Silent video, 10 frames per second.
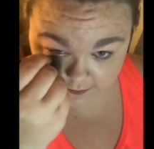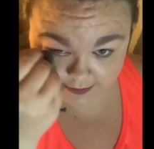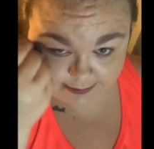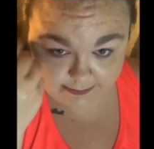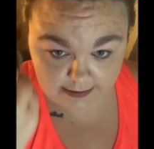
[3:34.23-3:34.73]
I
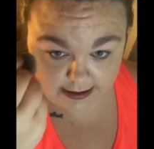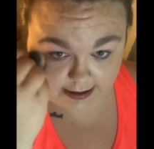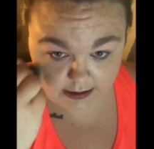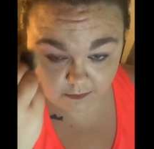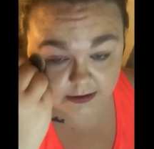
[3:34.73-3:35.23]
mean, my
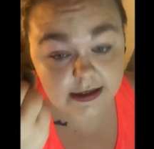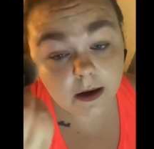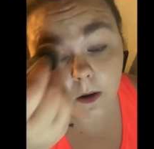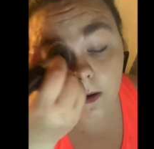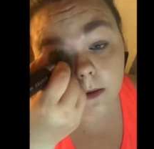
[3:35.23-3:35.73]
Nana was at
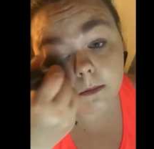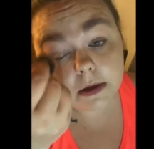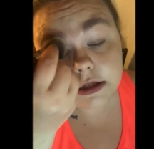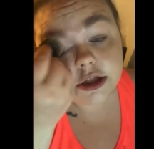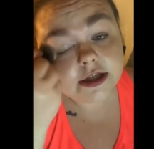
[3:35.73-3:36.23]
home,
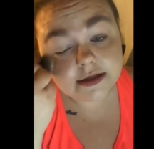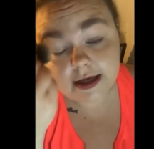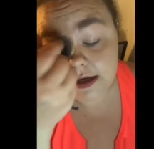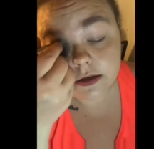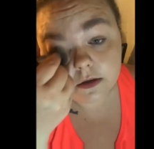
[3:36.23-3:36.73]
but she
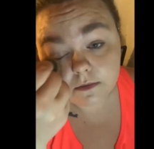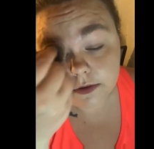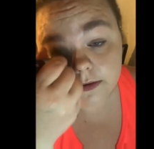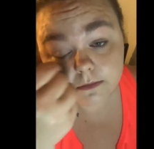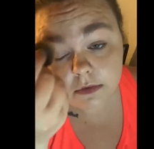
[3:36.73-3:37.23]
stayed in her
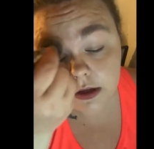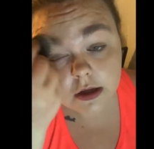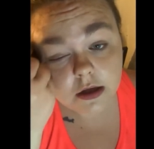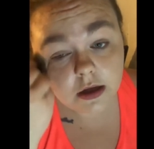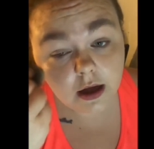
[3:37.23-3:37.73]
room.
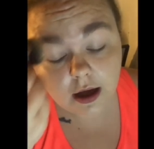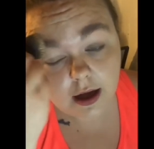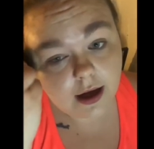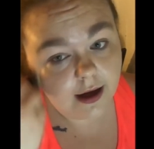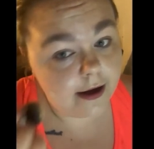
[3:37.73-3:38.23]

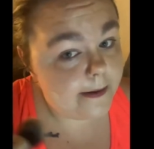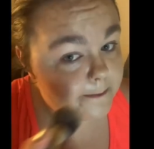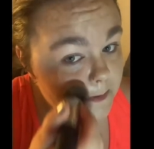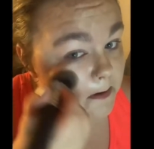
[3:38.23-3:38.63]
And